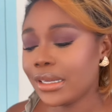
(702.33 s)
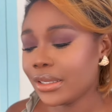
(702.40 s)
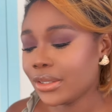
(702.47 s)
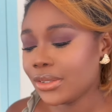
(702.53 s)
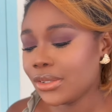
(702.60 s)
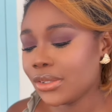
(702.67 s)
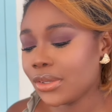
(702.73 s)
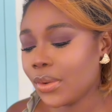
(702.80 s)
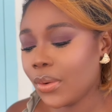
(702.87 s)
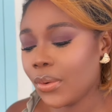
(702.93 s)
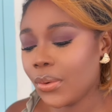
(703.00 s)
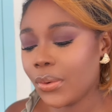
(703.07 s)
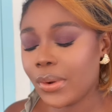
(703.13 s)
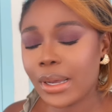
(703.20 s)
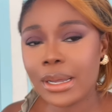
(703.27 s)

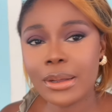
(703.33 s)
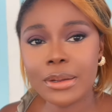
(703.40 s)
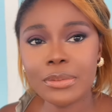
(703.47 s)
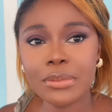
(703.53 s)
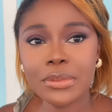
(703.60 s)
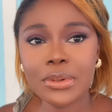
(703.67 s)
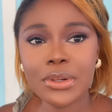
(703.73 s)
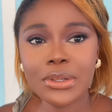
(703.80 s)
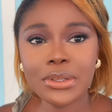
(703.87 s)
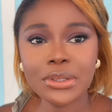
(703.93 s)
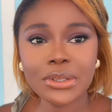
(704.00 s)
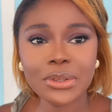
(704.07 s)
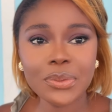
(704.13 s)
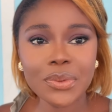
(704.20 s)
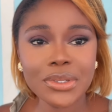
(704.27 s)
So I'm gonna
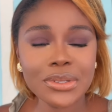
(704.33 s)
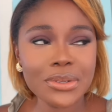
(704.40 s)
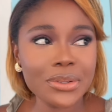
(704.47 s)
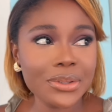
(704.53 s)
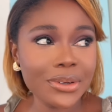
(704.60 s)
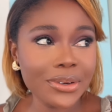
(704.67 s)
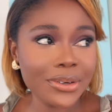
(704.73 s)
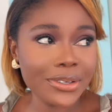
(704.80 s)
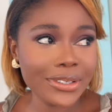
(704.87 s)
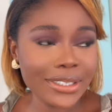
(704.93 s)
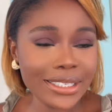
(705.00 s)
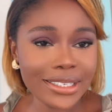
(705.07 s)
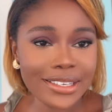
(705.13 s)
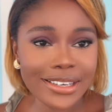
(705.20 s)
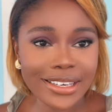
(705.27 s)
talk with you all
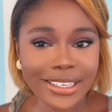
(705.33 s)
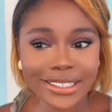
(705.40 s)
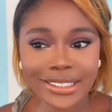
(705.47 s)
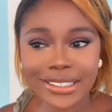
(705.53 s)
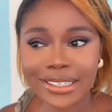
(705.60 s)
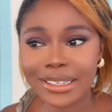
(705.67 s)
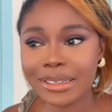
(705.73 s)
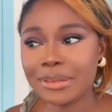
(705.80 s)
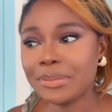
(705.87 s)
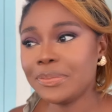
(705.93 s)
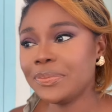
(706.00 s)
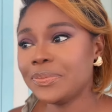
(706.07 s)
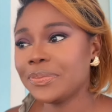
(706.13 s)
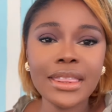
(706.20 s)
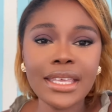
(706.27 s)
later.
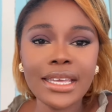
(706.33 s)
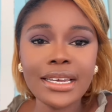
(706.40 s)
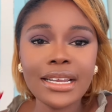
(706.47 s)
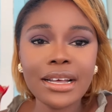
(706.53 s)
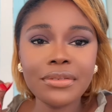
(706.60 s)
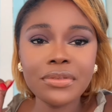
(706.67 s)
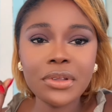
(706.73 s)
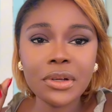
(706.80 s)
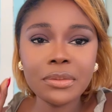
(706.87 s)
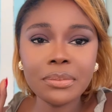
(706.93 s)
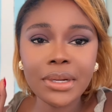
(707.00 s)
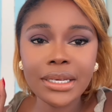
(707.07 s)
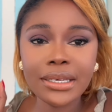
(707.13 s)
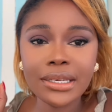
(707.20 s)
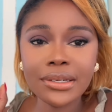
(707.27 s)
Then I've done
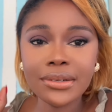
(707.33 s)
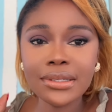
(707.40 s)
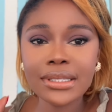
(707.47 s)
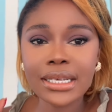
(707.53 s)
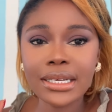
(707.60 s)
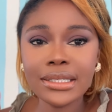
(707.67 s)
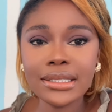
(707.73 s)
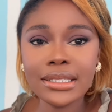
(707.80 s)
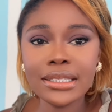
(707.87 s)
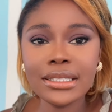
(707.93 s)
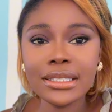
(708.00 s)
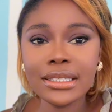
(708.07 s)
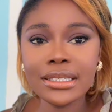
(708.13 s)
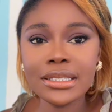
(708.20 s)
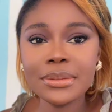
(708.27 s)
my nails. I
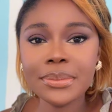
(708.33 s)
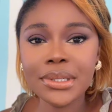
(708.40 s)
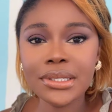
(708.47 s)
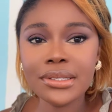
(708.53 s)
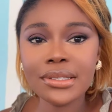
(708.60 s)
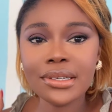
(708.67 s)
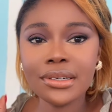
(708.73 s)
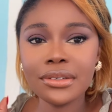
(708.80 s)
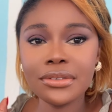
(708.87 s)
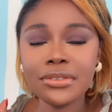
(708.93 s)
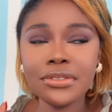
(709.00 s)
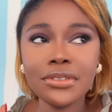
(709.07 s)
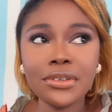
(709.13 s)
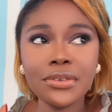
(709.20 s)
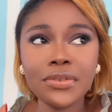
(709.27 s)
did it myself,
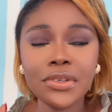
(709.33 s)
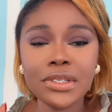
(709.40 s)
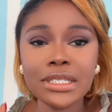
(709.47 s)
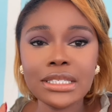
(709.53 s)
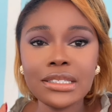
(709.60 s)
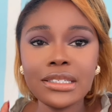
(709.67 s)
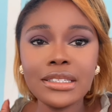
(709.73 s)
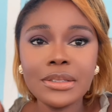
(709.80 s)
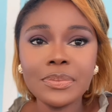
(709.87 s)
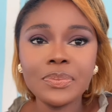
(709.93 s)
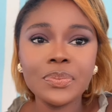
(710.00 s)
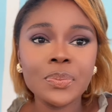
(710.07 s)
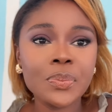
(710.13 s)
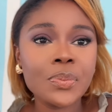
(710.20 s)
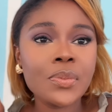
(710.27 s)
obviously,
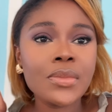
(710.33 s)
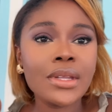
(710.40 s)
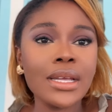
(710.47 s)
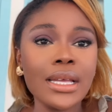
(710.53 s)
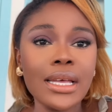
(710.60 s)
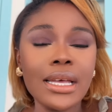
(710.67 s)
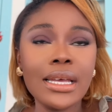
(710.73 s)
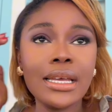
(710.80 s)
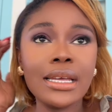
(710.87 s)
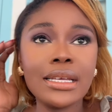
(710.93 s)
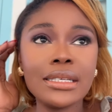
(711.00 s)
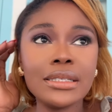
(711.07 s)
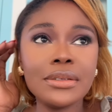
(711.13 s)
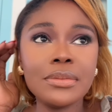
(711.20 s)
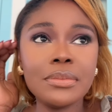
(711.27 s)

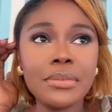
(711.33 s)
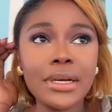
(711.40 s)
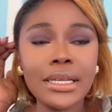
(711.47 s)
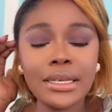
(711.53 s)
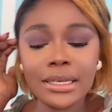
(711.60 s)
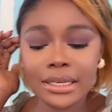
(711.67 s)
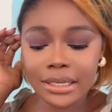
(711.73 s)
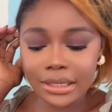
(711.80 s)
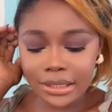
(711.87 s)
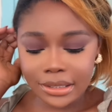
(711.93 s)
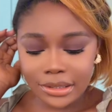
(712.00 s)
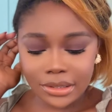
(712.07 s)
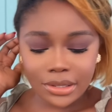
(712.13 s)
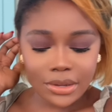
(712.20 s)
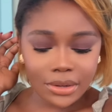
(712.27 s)
and my leg
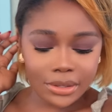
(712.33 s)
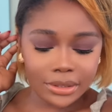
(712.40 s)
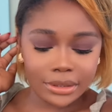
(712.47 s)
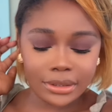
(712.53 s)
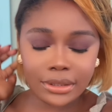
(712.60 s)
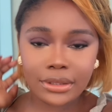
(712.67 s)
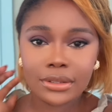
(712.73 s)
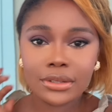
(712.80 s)
is done.